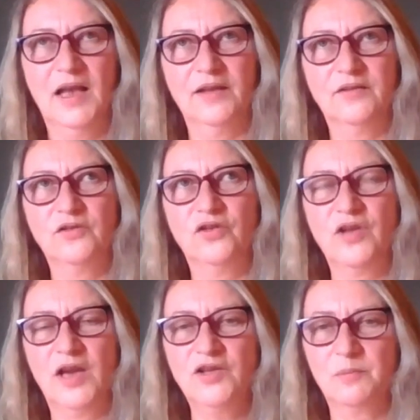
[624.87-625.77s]
And so to
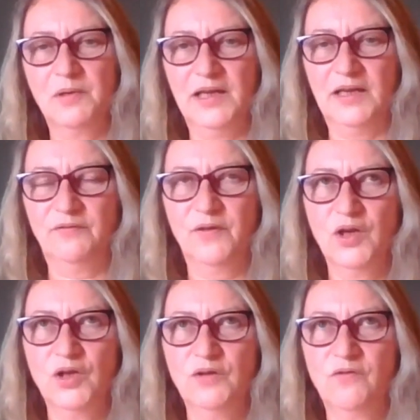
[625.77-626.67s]
change a belief,
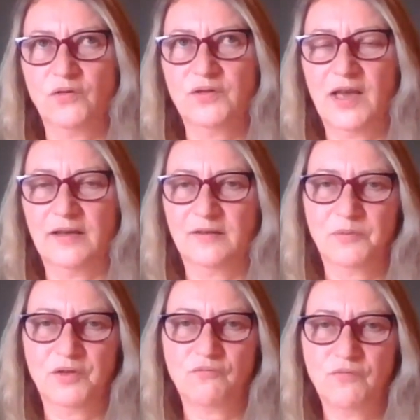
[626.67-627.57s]
you've got to get
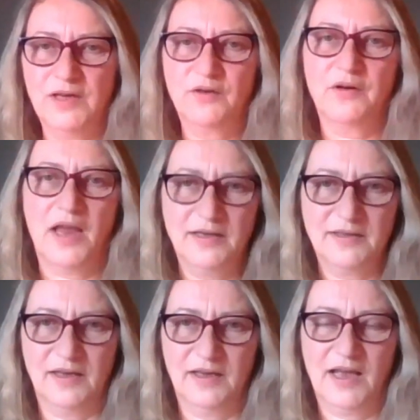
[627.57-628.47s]
someone to
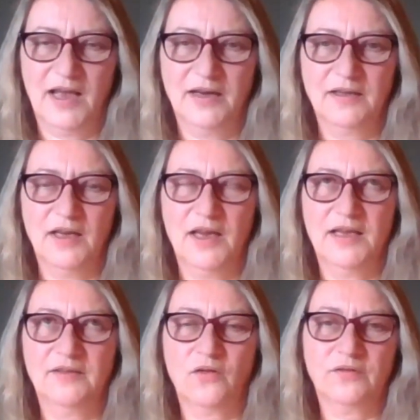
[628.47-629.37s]
recreate it. And
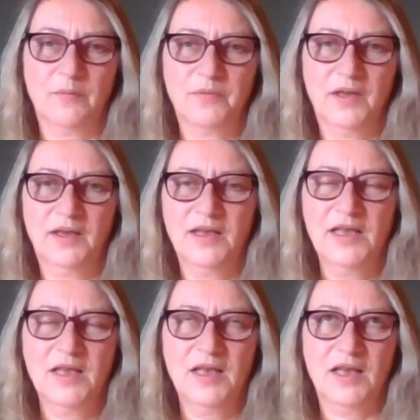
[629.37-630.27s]
it's not something
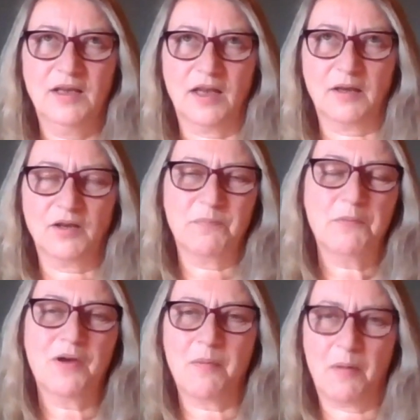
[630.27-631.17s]
like
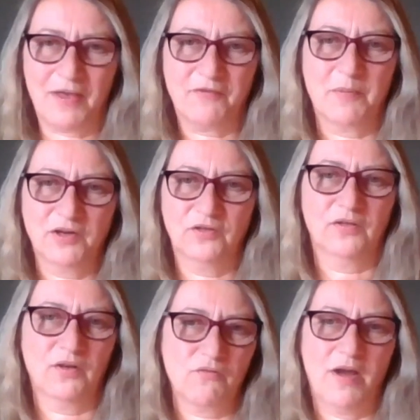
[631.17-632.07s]
people come up with affirmations
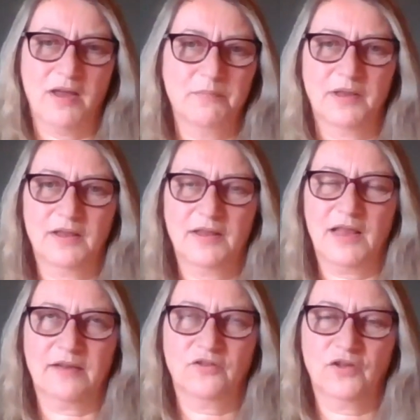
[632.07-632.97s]
that are great, but
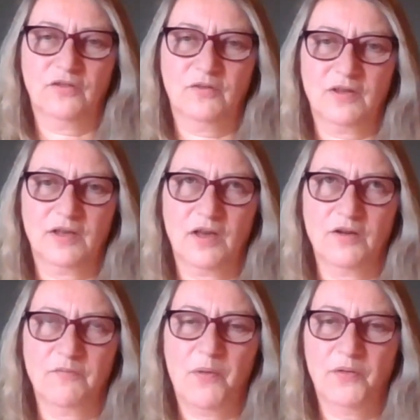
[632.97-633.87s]
that's just kind
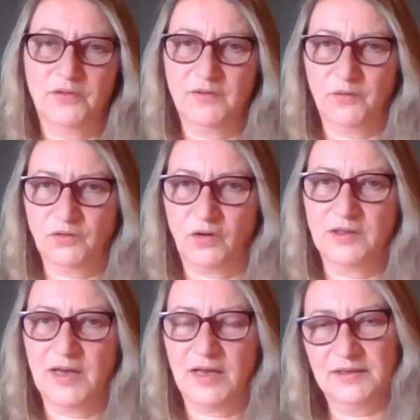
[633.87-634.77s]
of positive on top of
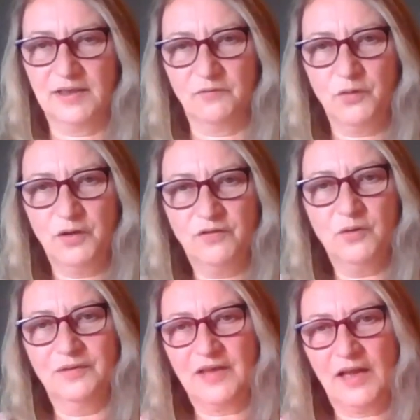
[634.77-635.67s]
negative. What you have to do
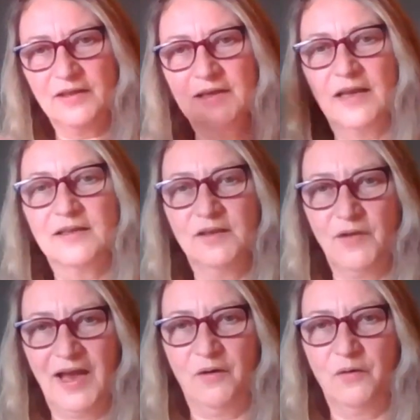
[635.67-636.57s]
is take the negative
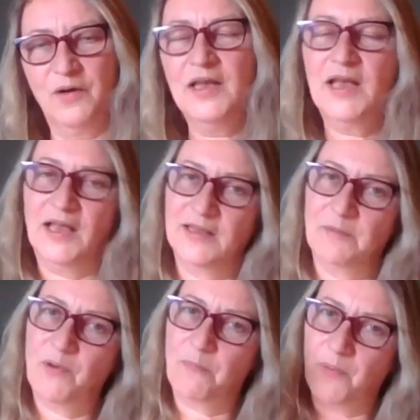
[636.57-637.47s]
out and then
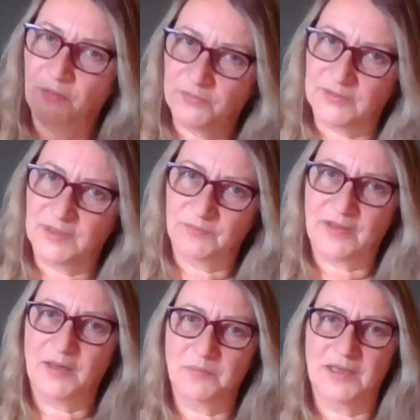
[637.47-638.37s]
put a positive
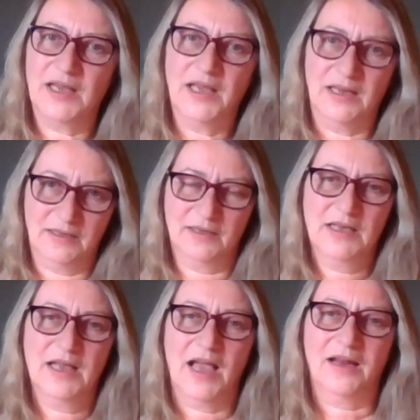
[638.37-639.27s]
statement in.
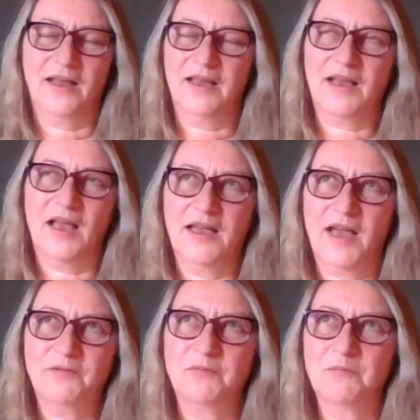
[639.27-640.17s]
And I
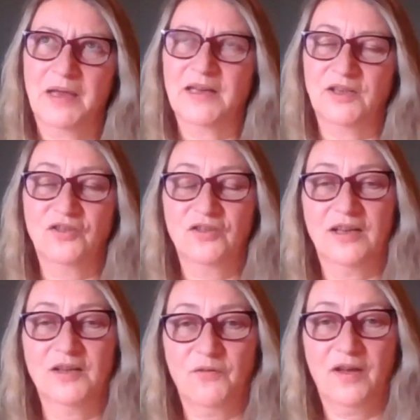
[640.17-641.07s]
haven't managed, and
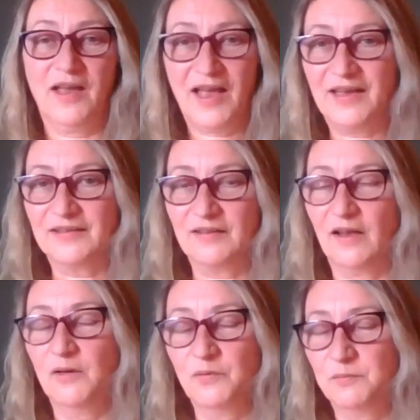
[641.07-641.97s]
if I had,
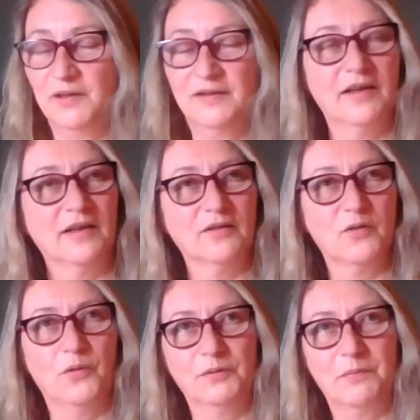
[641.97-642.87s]
I would be selling it as a
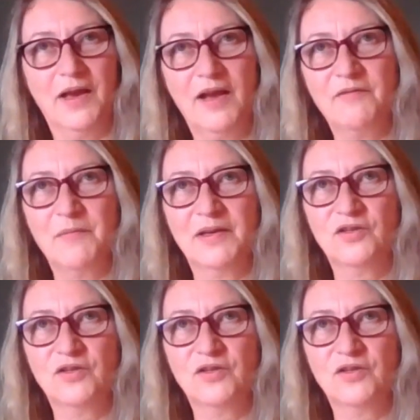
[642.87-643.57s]
course, but I haven't managed